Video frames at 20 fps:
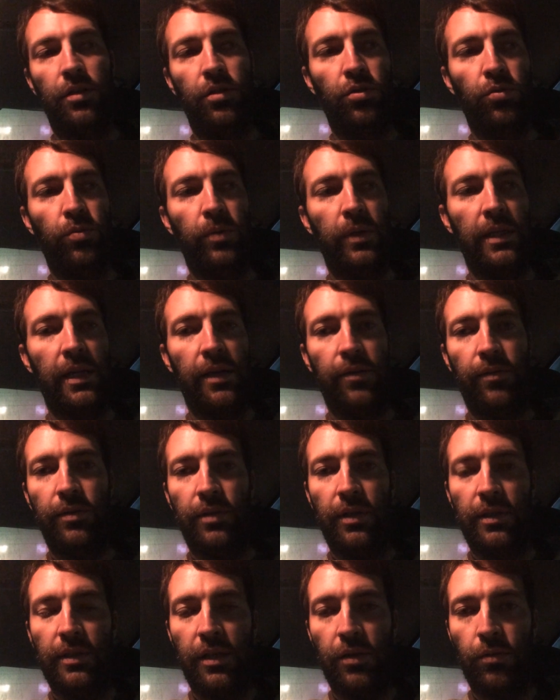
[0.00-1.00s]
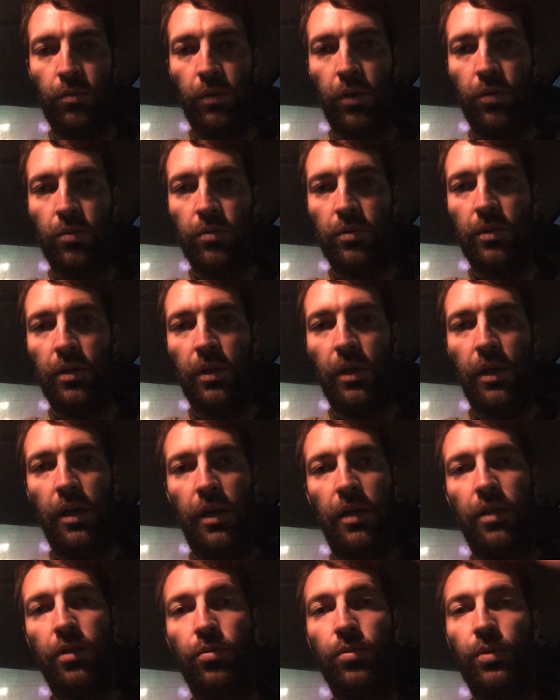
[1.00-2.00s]
You read everything they wrote.
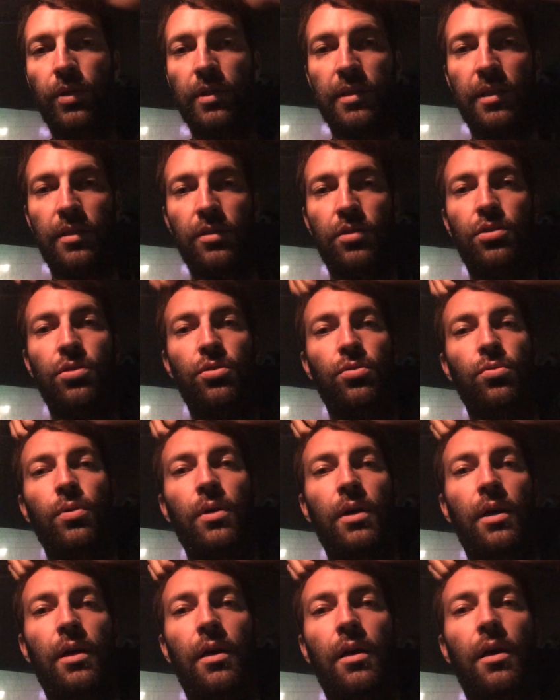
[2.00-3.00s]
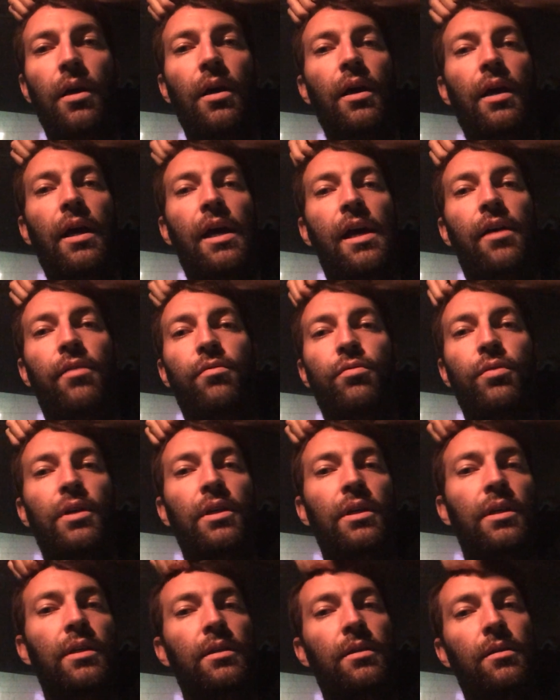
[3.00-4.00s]
You listen to
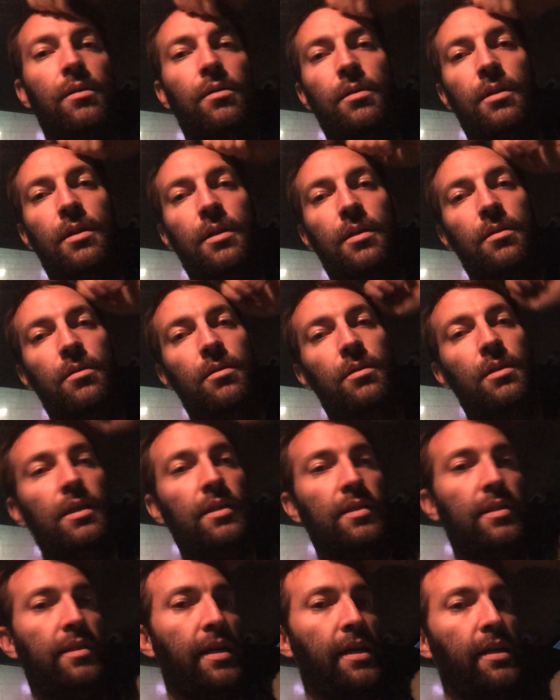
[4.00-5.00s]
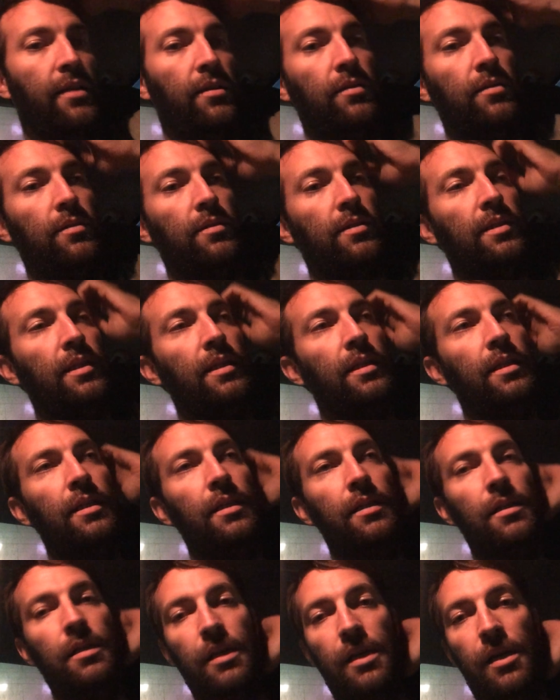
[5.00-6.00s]
every cassette,
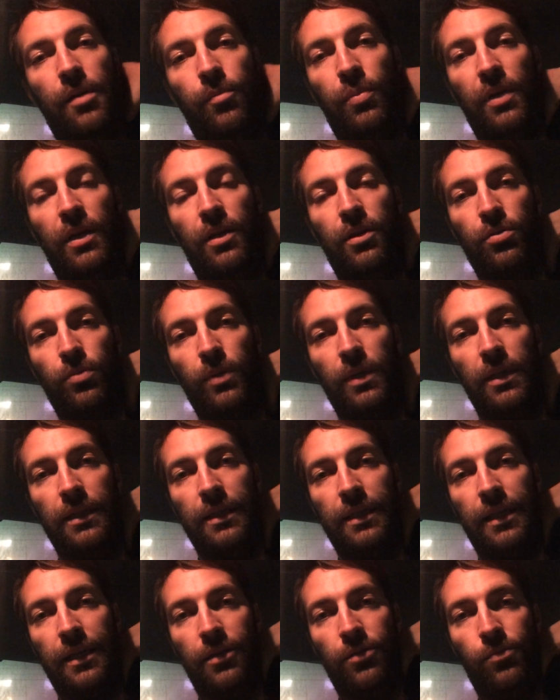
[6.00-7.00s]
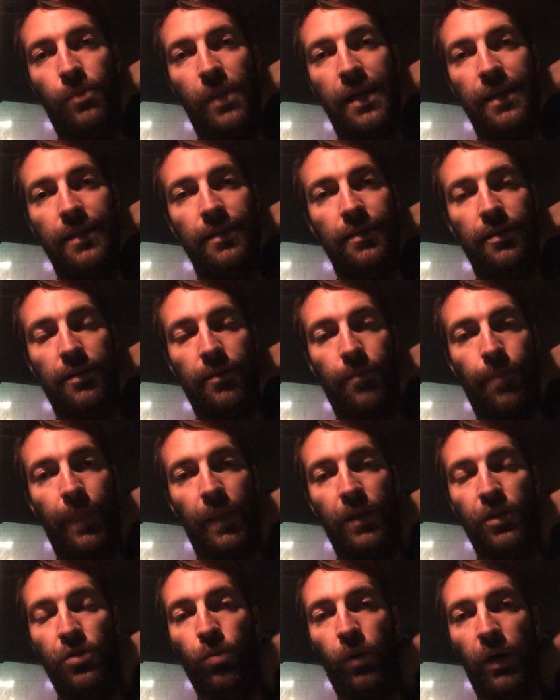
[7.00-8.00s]
CD, MP3 that they made.
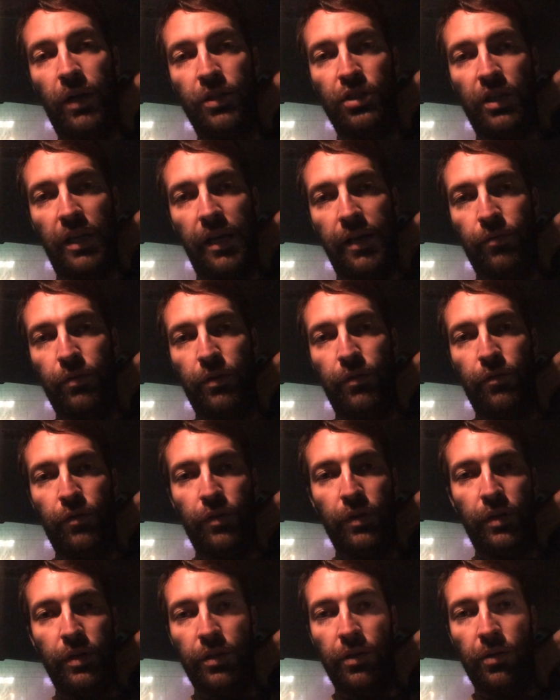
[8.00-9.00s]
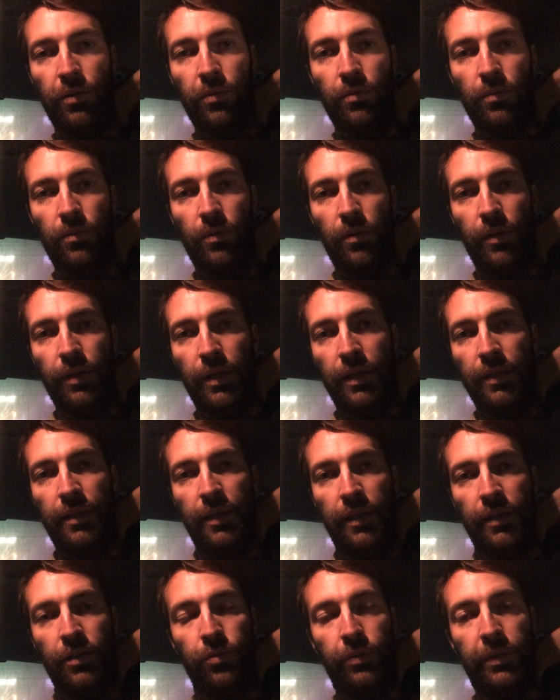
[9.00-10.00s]
You watch every video that
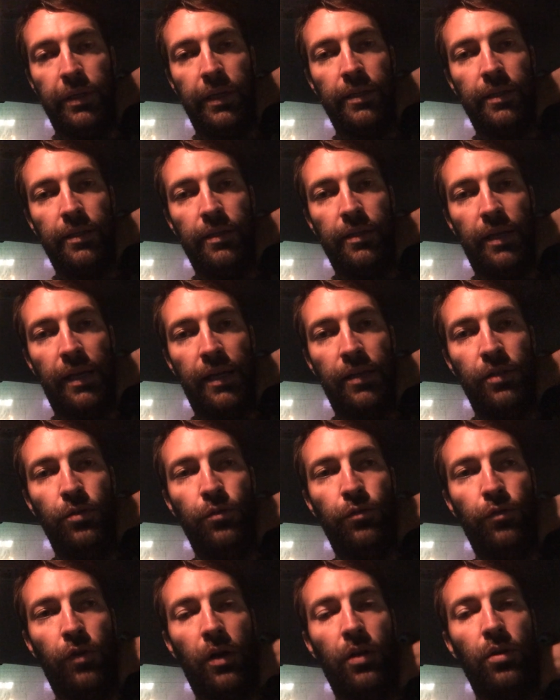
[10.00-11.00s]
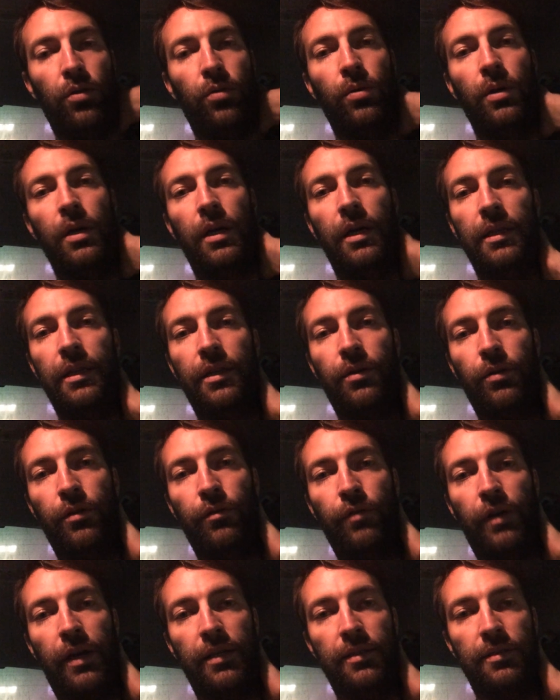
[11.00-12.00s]
they created, and you follow their
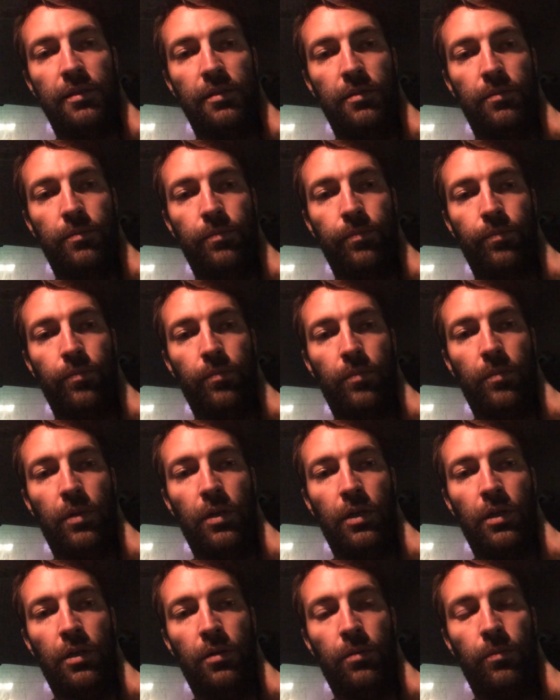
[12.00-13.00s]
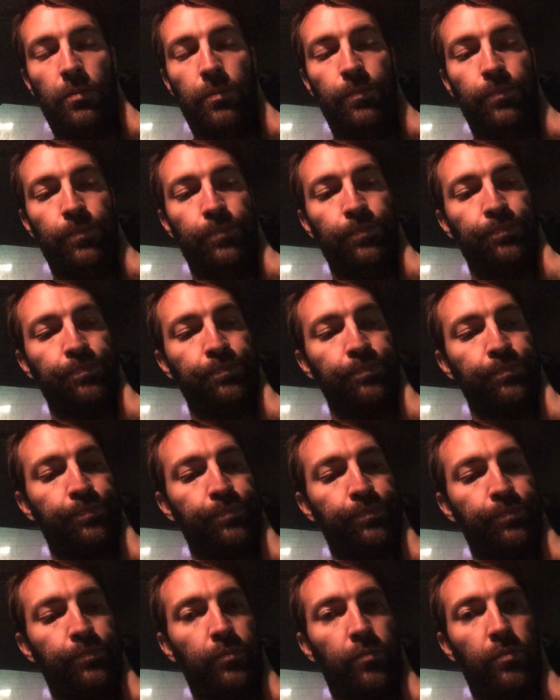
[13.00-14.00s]
advice, um,
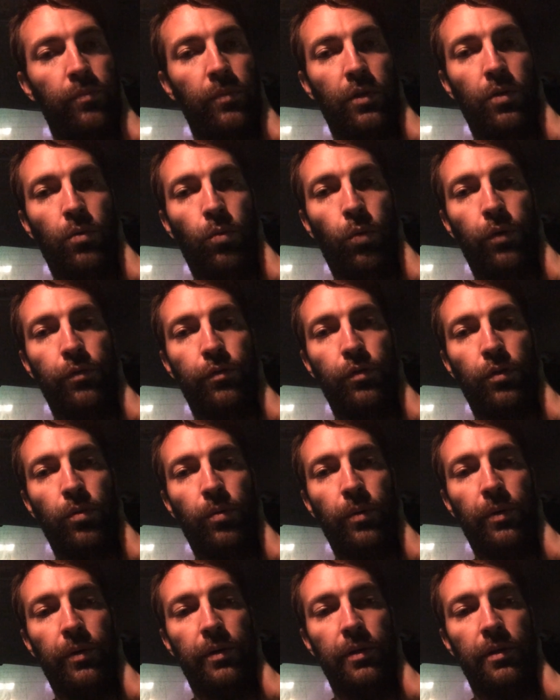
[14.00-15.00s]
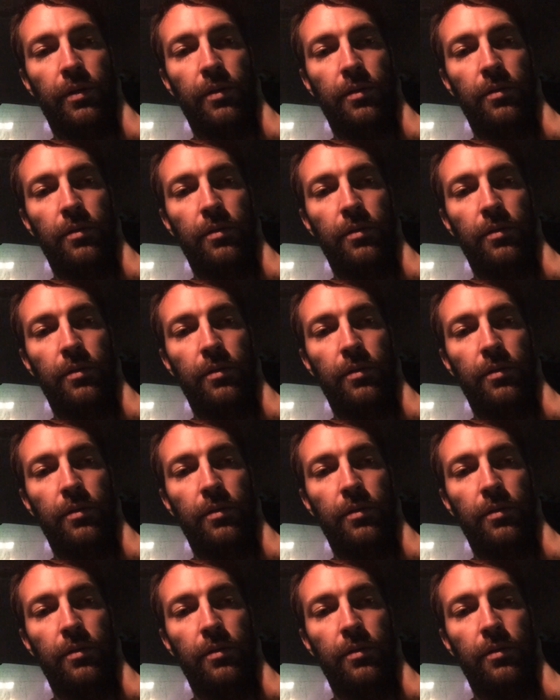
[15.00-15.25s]
word for word.